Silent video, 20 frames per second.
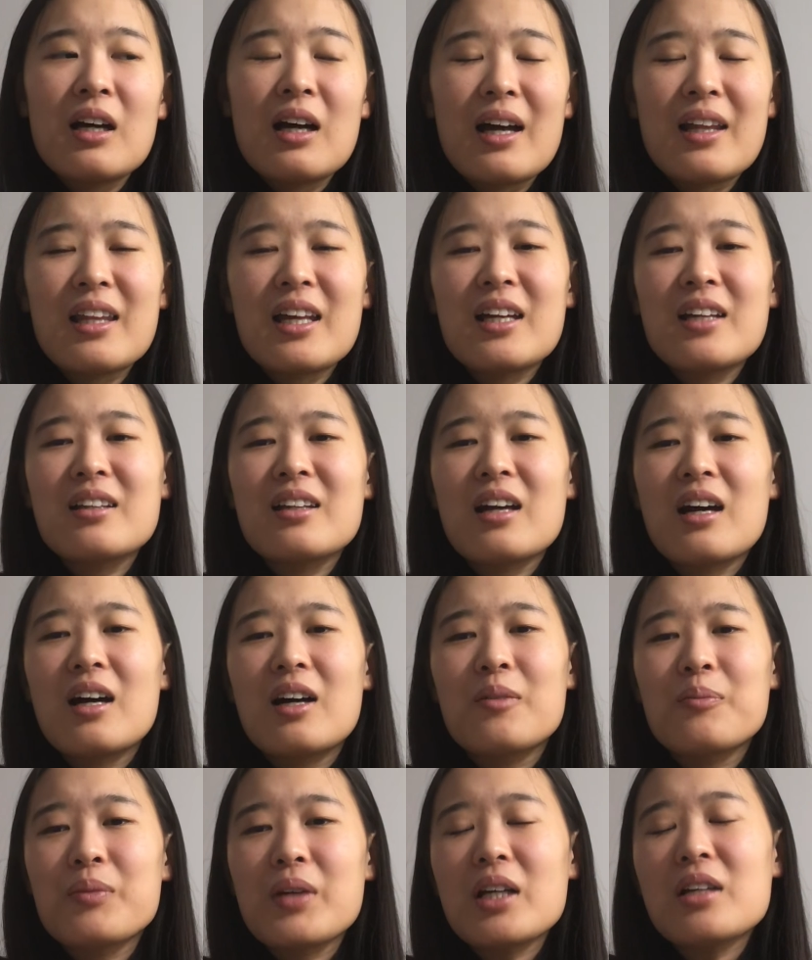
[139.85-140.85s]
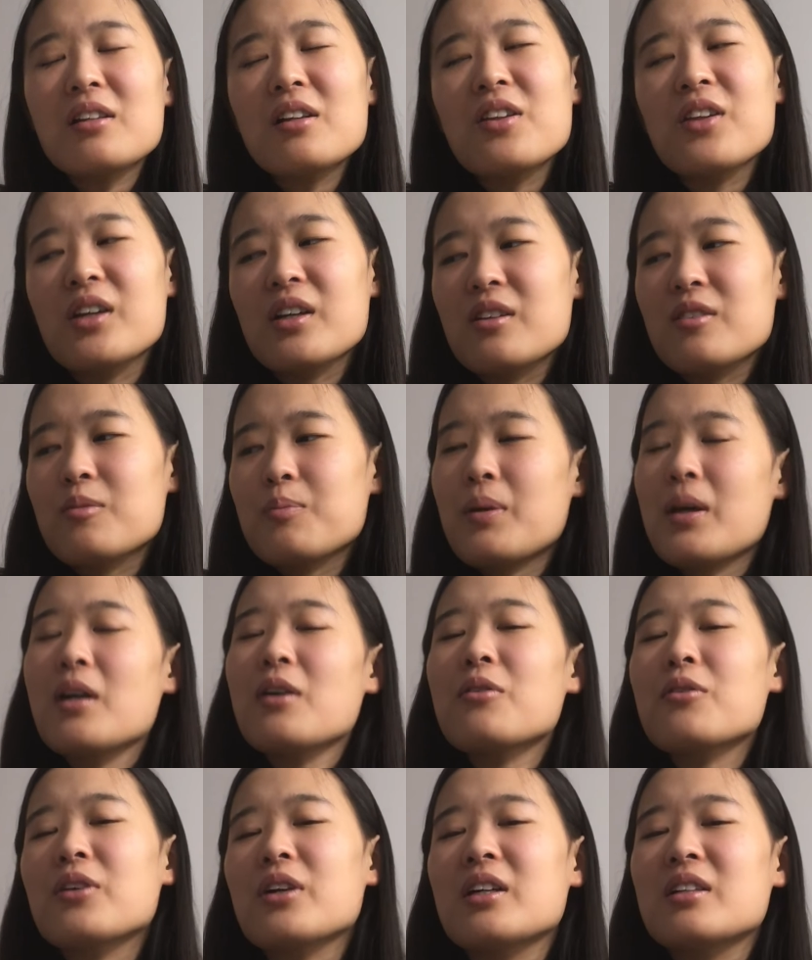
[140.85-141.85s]
And then the other thing is
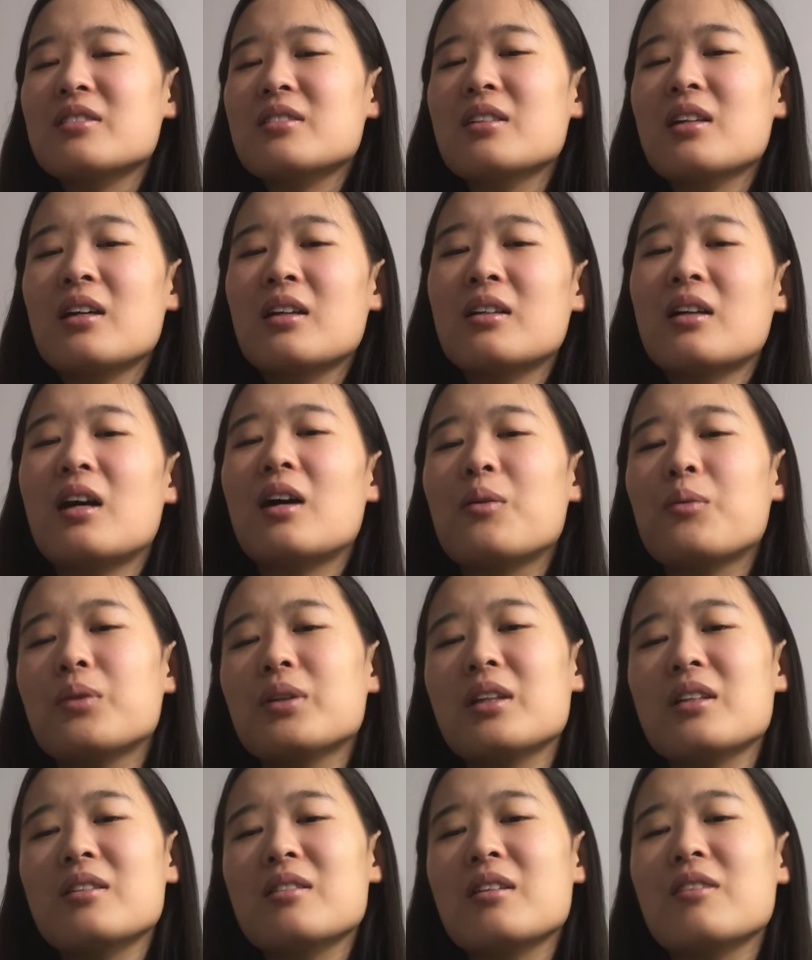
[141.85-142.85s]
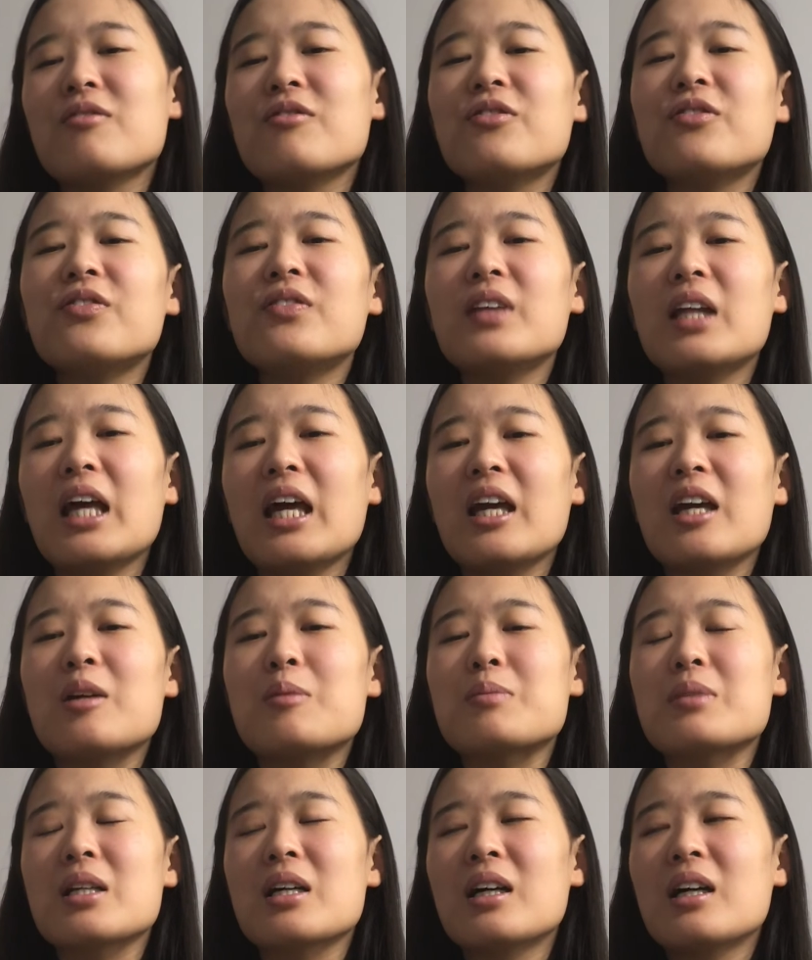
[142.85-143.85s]
pancreas, when it's
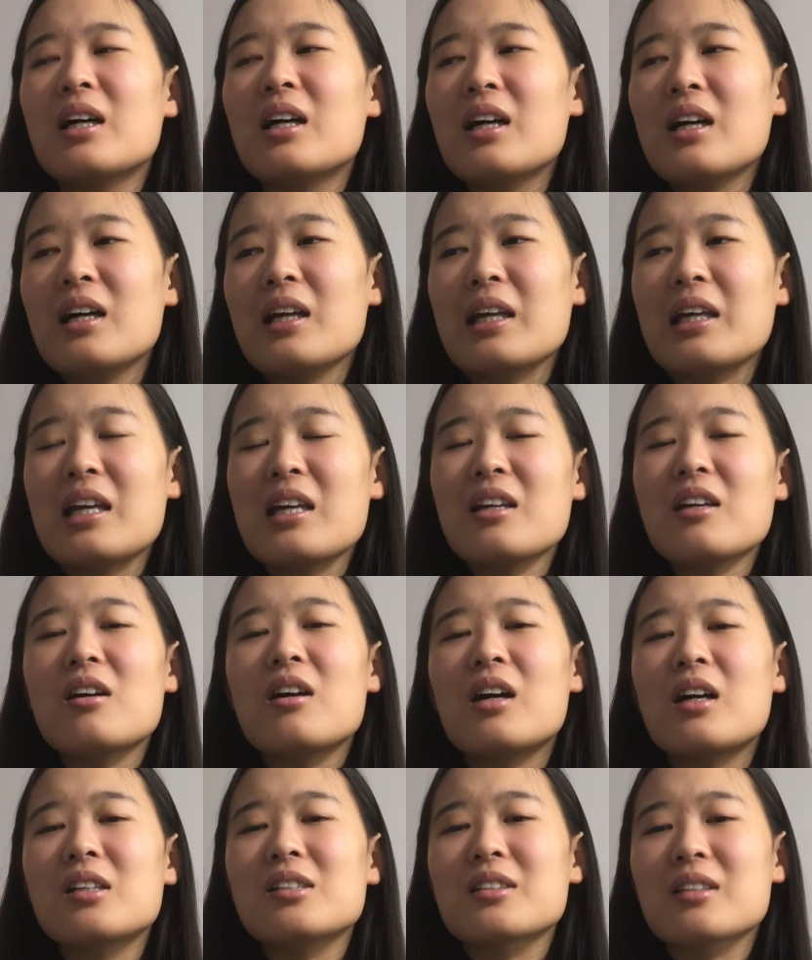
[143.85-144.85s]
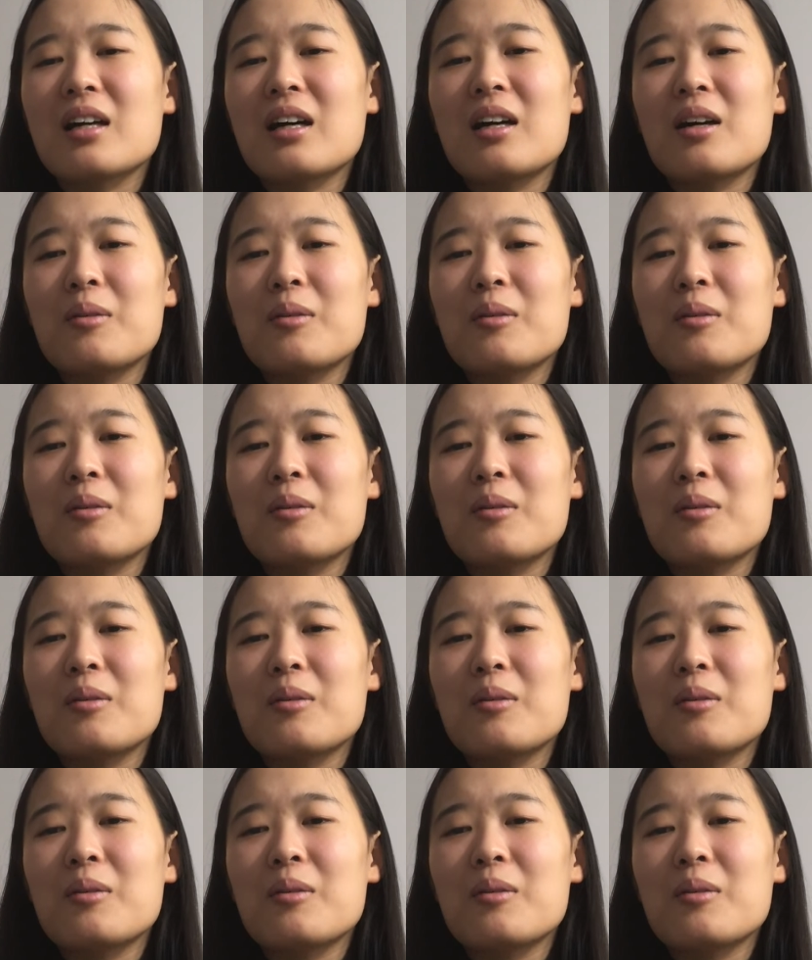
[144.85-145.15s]
inflamed, it can cause